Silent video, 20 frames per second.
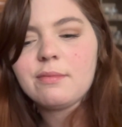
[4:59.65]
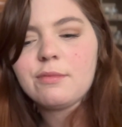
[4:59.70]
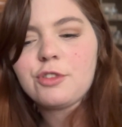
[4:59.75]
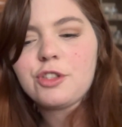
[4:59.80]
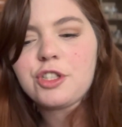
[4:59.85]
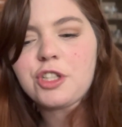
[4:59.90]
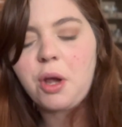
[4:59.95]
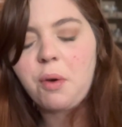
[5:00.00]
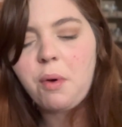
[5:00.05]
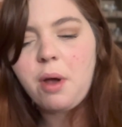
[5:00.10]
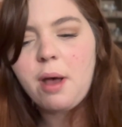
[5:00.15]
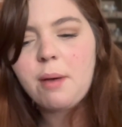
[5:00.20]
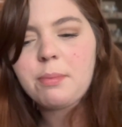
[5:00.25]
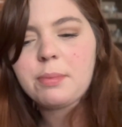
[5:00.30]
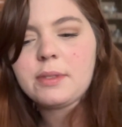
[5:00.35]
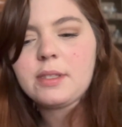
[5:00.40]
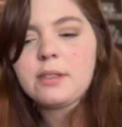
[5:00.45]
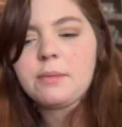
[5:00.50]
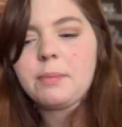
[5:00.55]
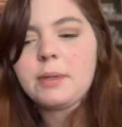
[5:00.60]
show
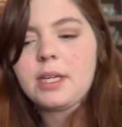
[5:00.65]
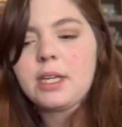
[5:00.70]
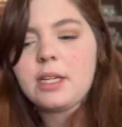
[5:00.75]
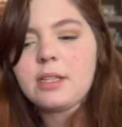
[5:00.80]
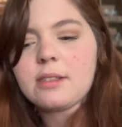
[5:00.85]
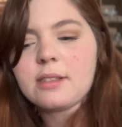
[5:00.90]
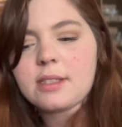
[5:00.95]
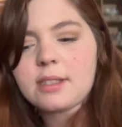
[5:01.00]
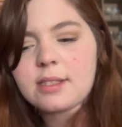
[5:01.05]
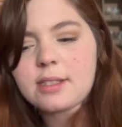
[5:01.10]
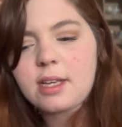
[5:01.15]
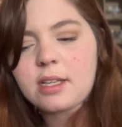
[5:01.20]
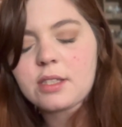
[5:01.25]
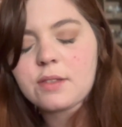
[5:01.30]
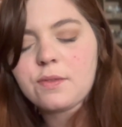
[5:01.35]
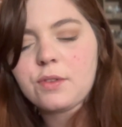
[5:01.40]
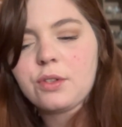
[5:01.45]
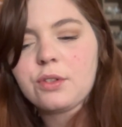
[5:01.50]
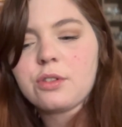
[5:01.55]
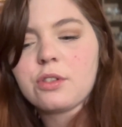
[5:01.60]
up, to be
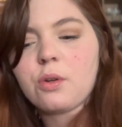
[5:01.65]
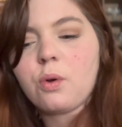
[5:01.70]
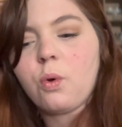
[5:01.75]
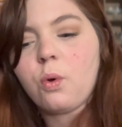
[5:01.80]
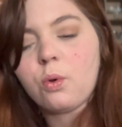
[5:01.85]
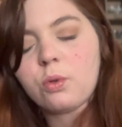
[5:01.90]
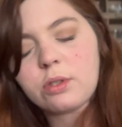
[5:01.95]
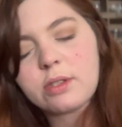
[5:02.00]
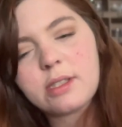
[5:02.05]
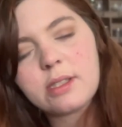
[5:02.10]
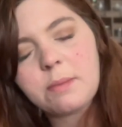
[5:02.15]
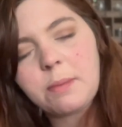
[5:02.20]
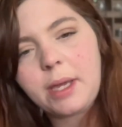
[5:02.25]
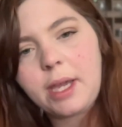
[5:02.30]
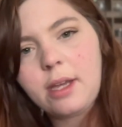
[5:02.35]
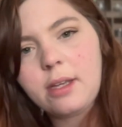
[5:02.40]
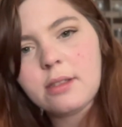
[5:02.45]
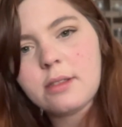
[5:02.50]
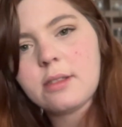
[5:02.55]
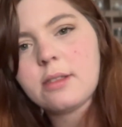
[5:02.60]
successful, to hold
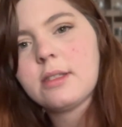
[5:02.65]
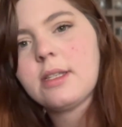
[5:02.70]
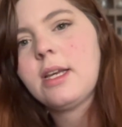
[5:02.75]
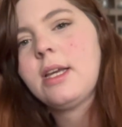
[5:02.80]
space.